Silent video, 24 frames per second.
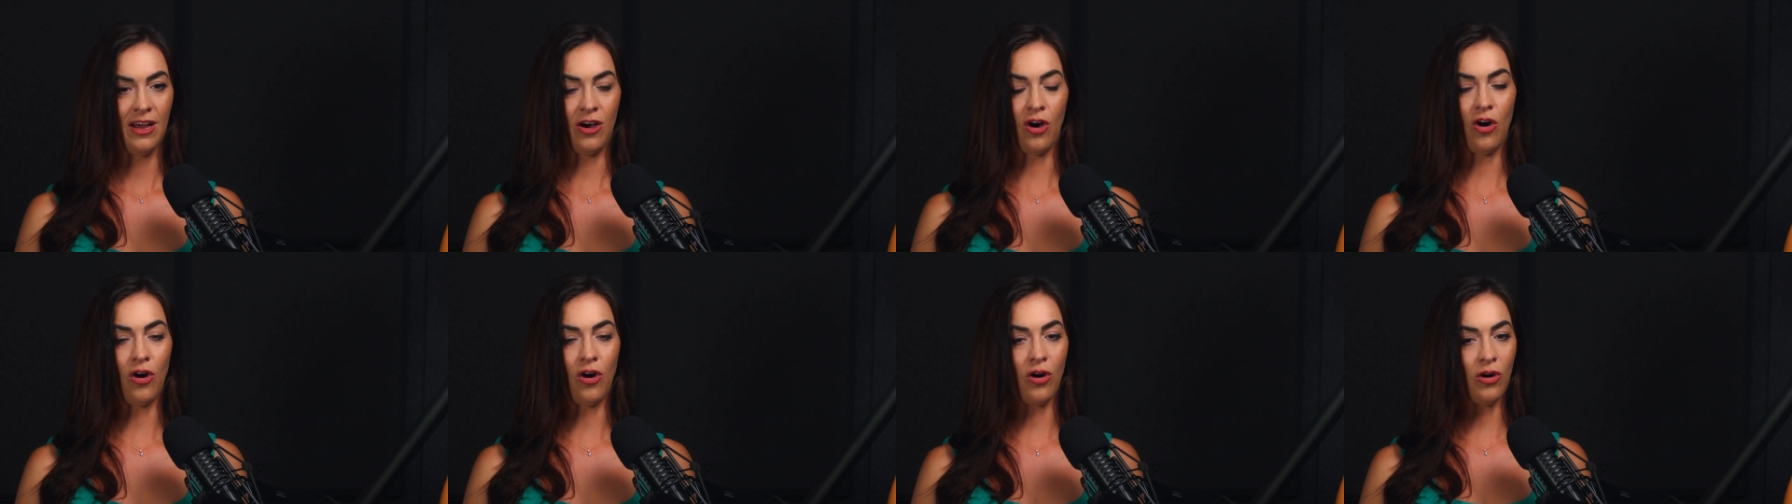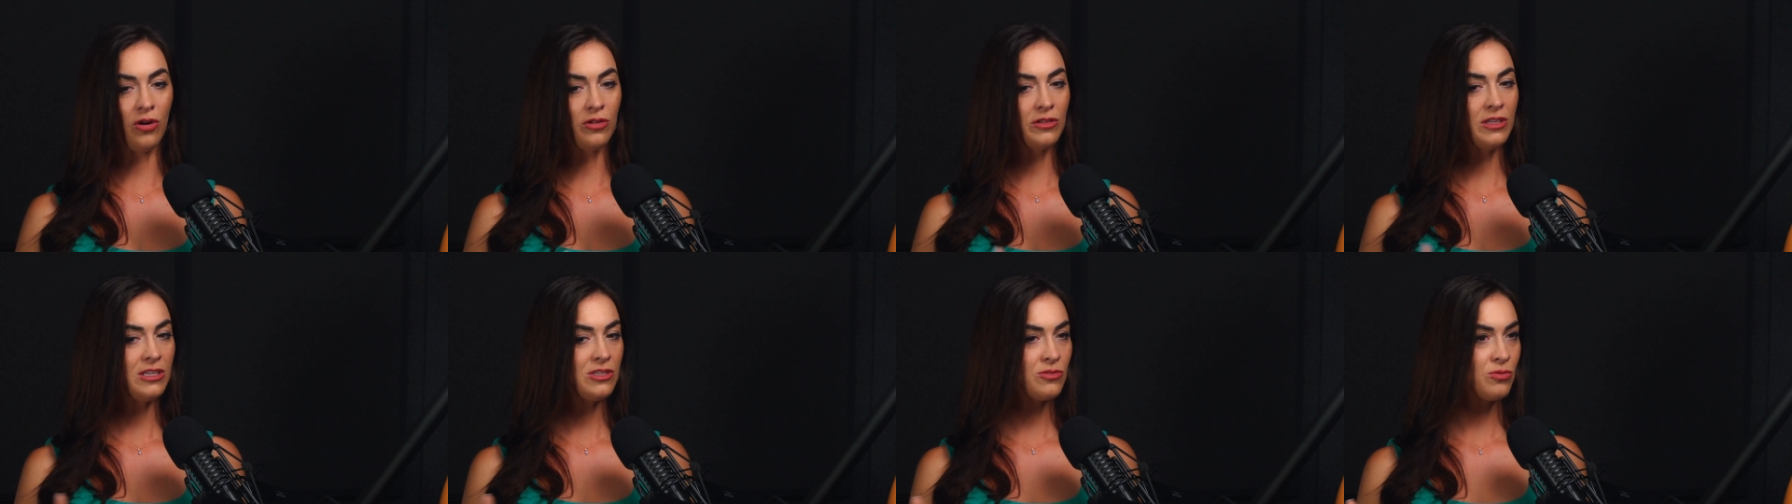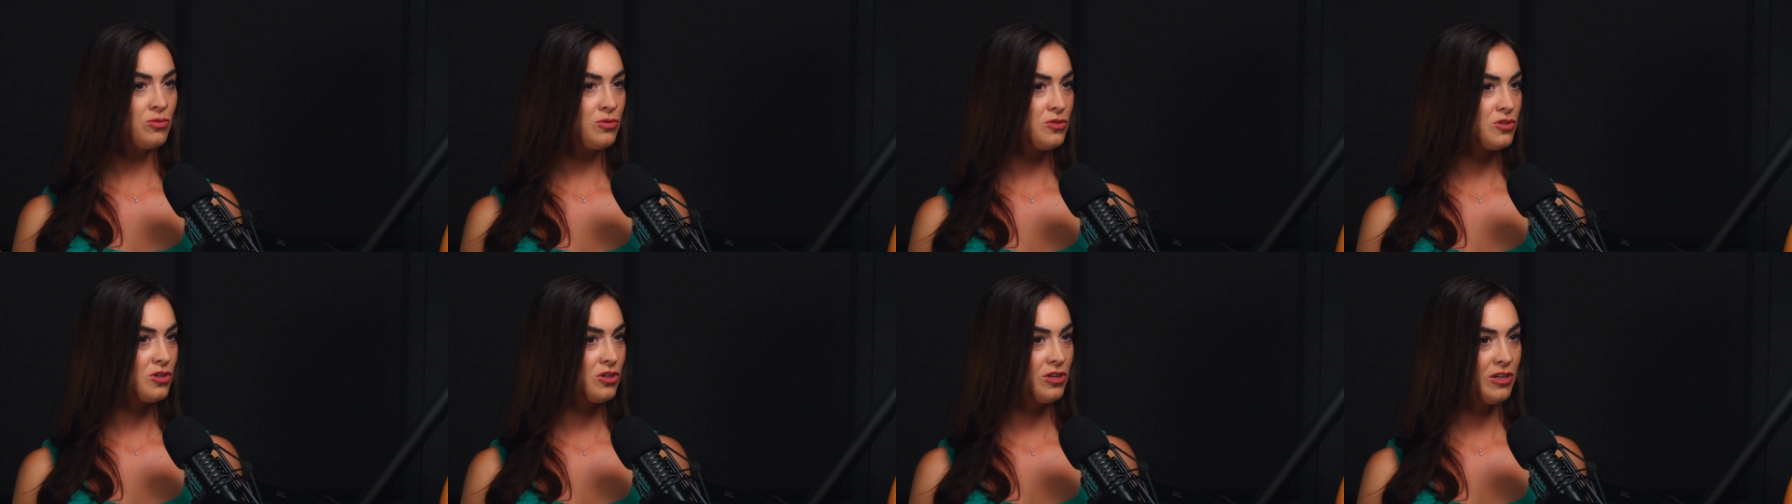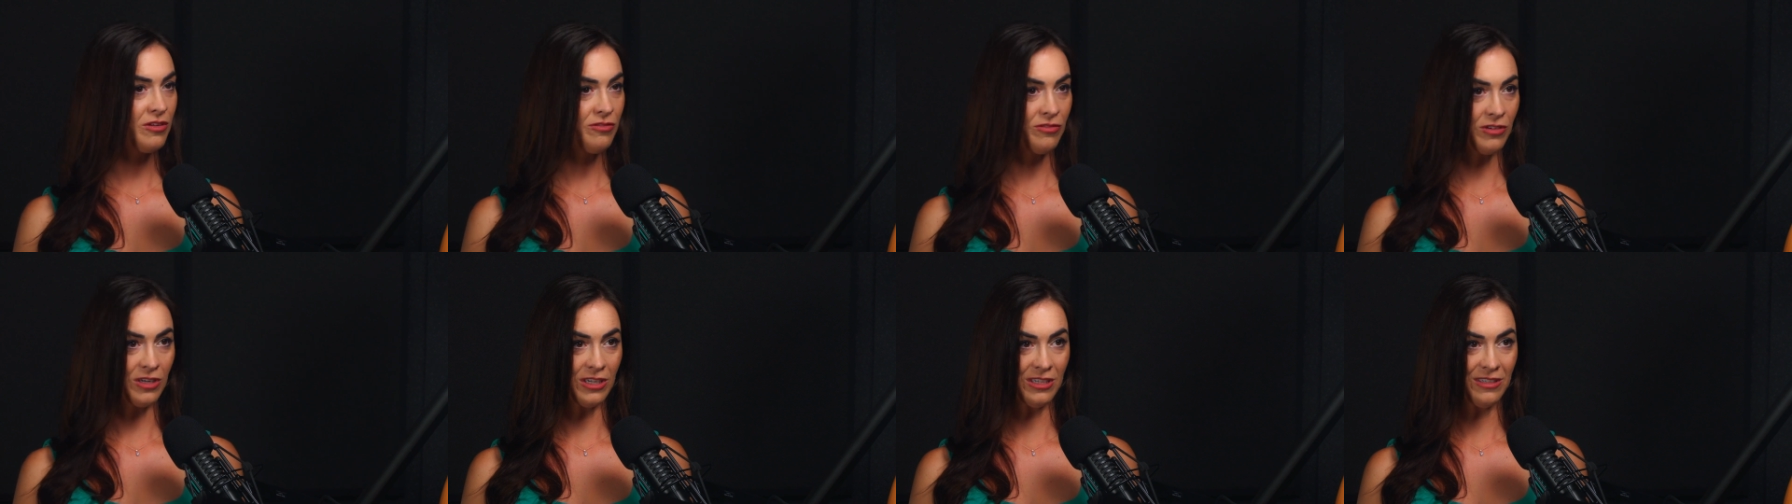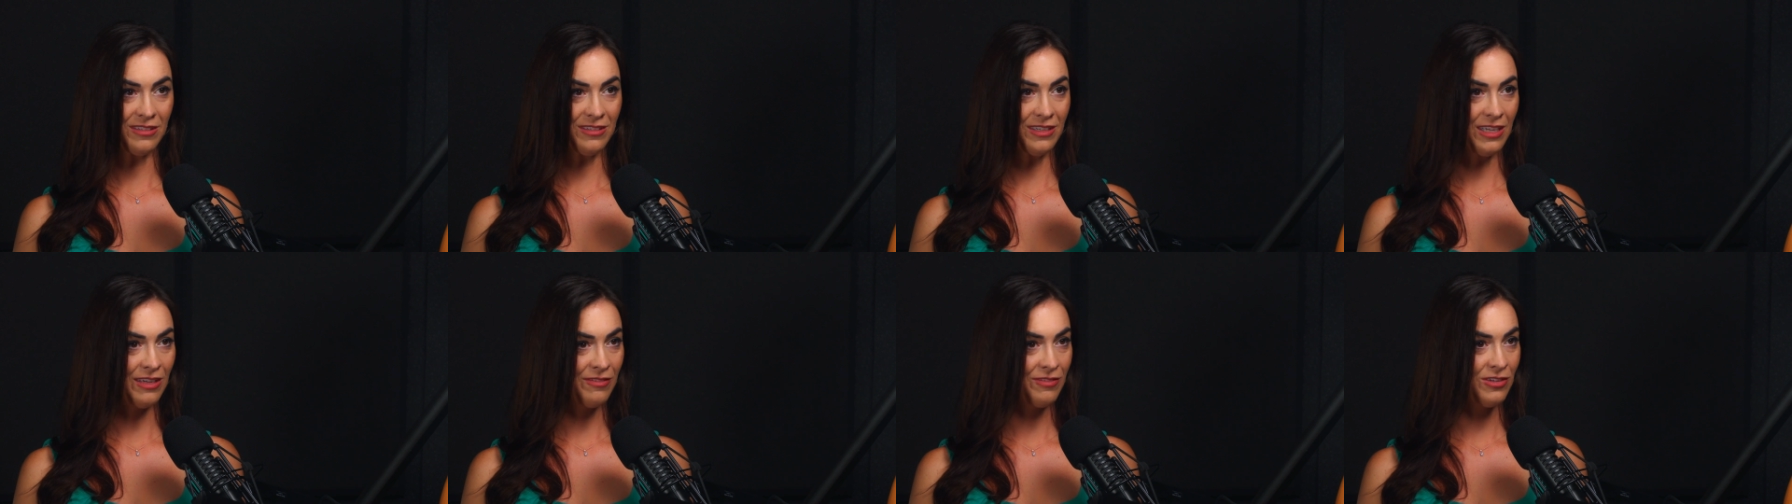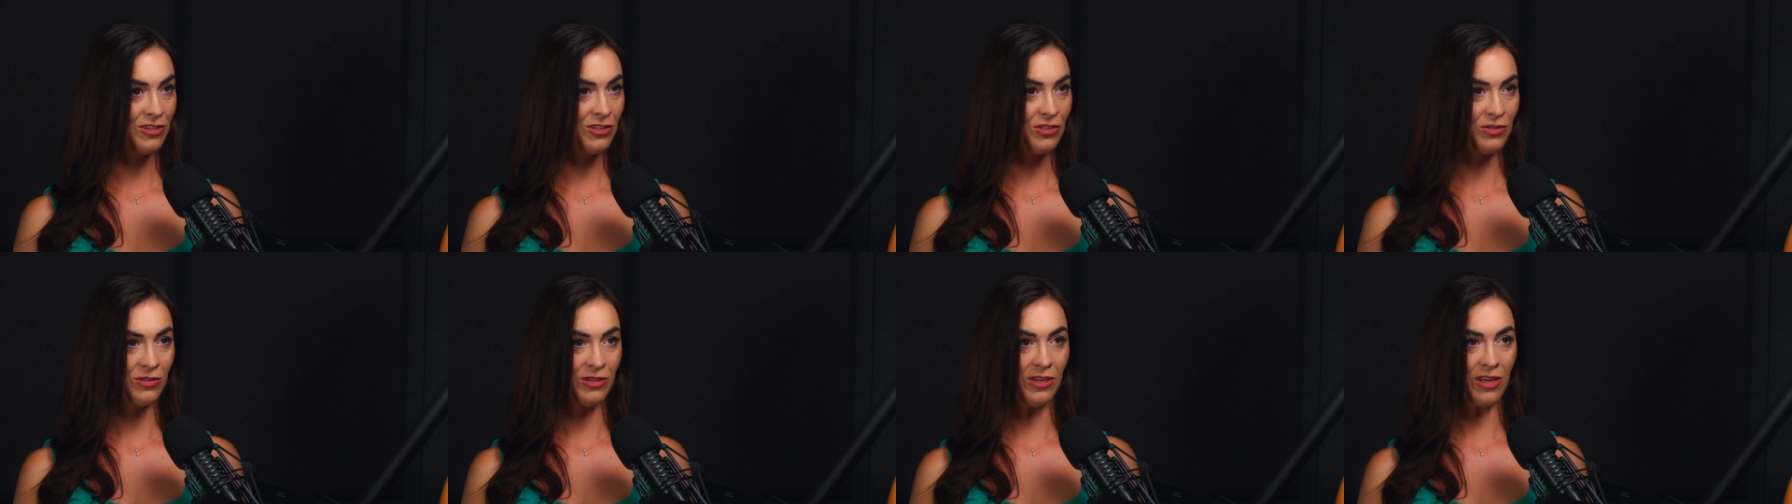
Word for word: All these rules are different if you're doing